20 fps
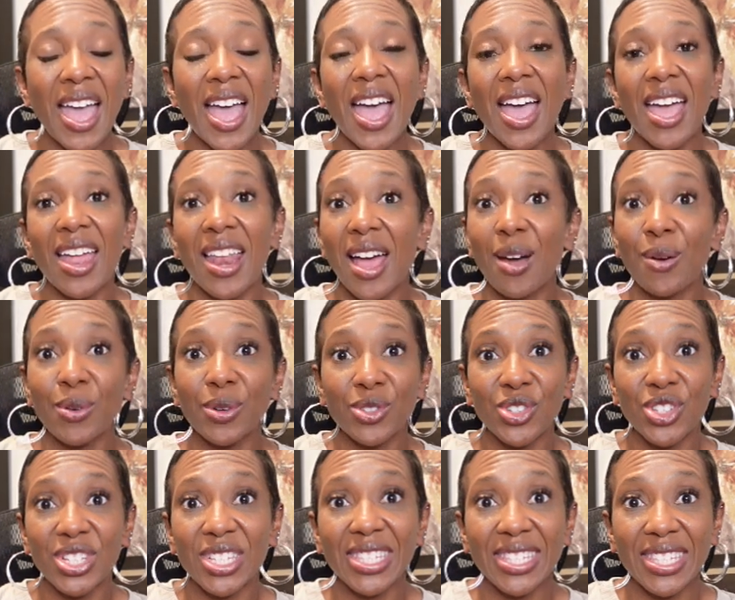And I will
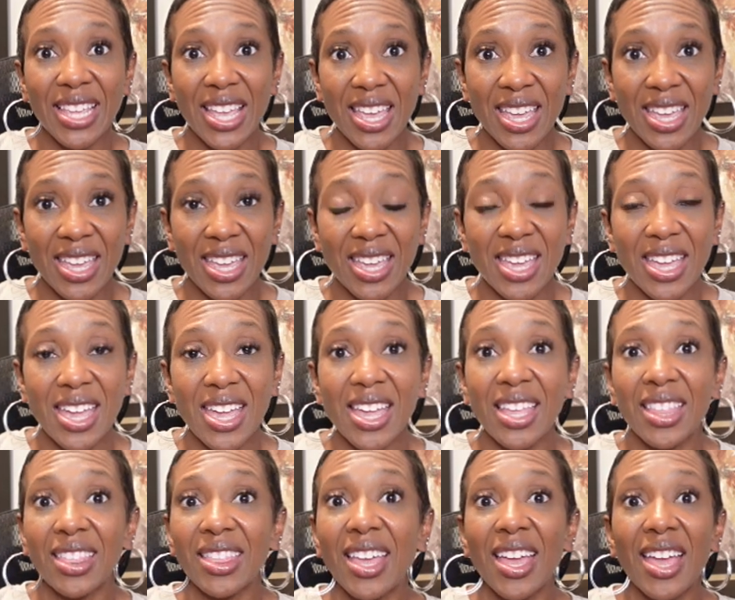just say
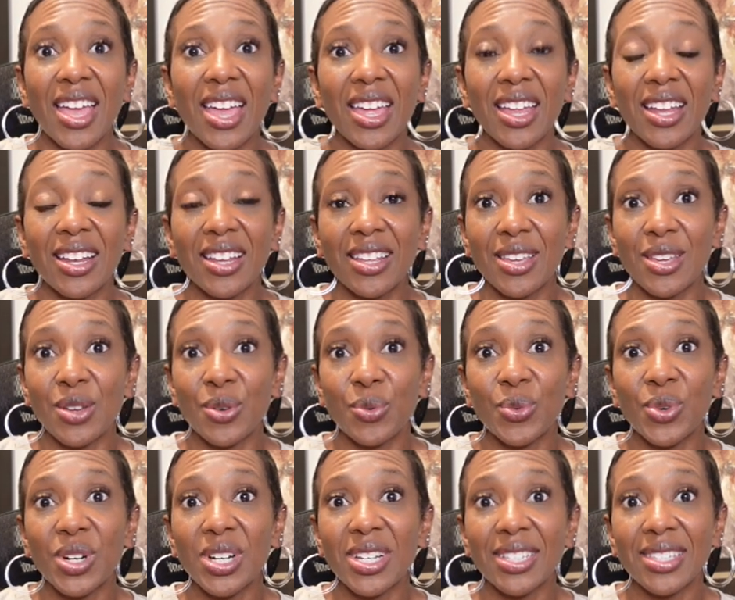that it
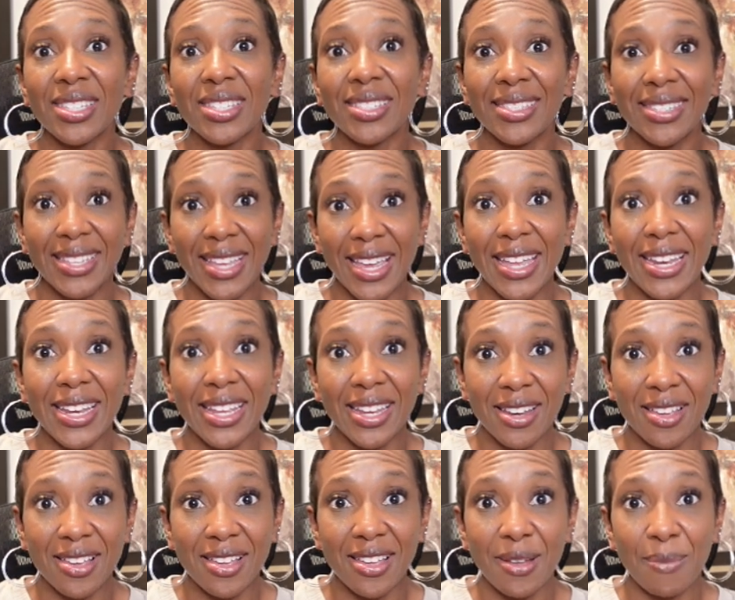was
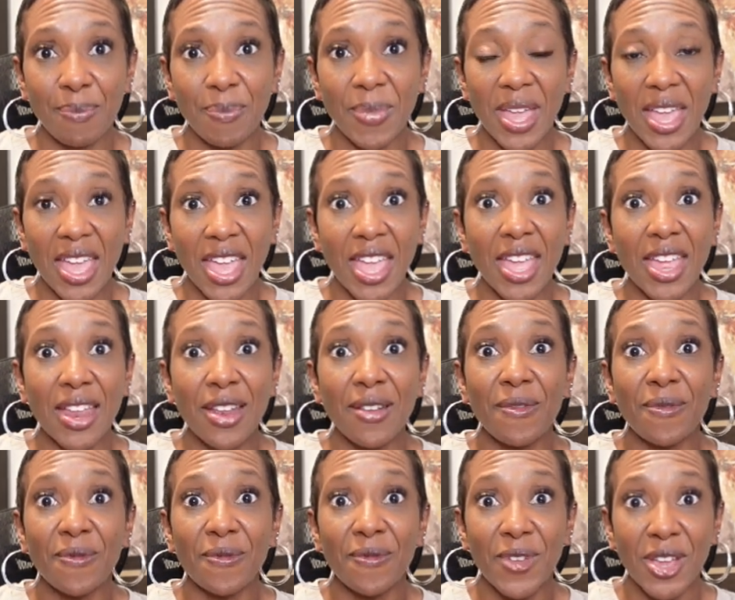standing up
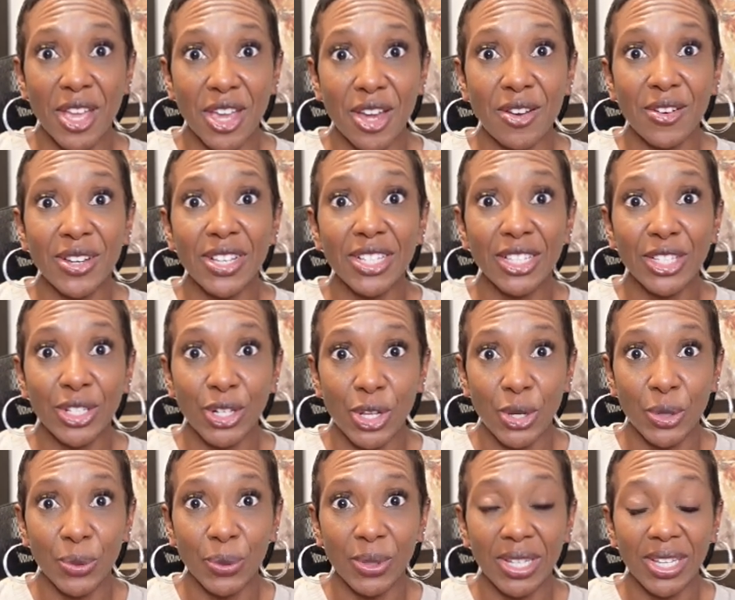and very
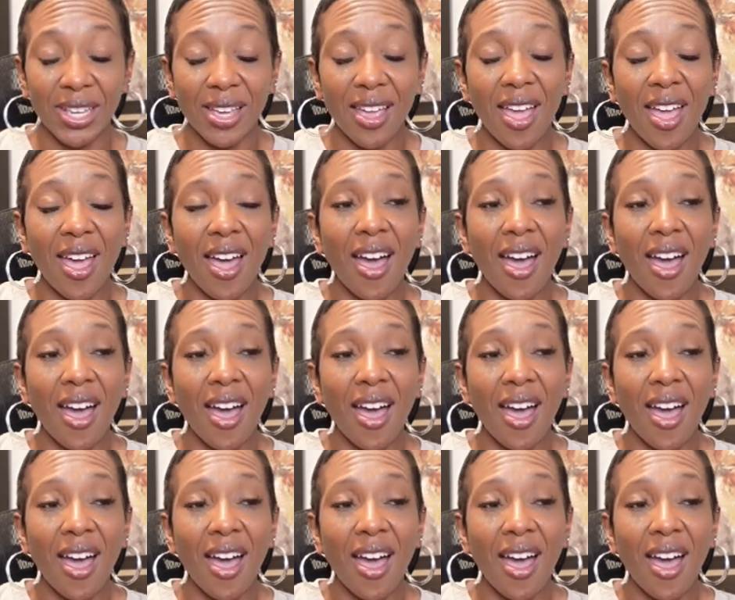slowly.